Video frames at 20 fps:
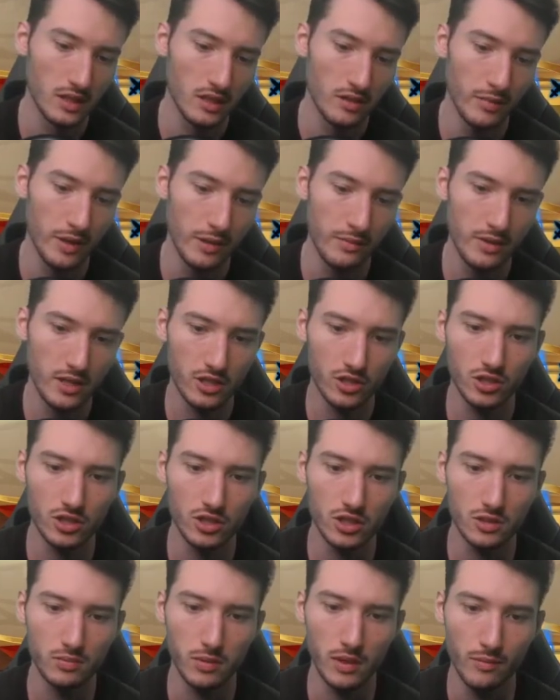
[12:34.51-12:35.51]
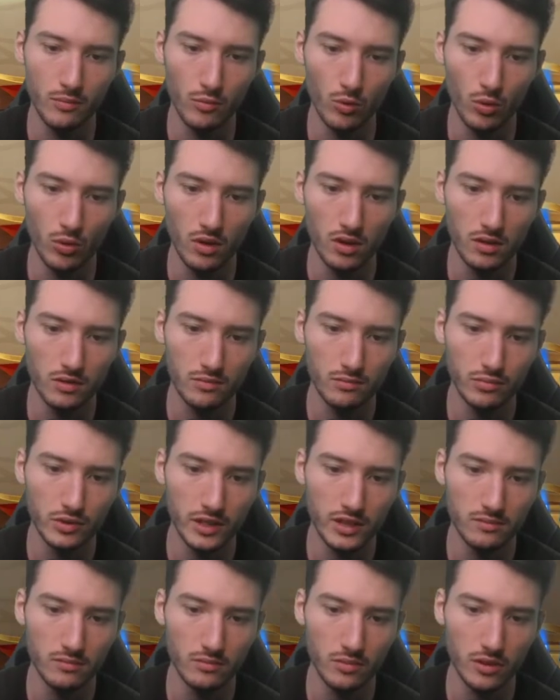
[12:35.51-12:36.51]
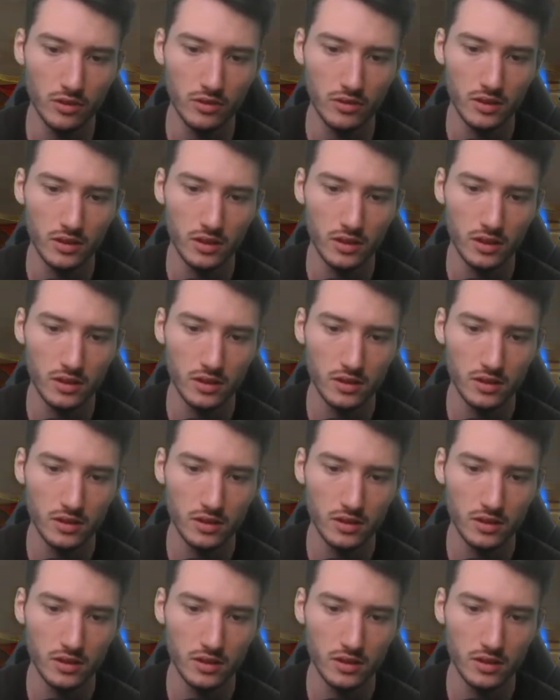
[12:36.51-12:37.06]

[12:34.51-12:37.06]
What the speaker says: Maybe I should just play more Brazen Borrower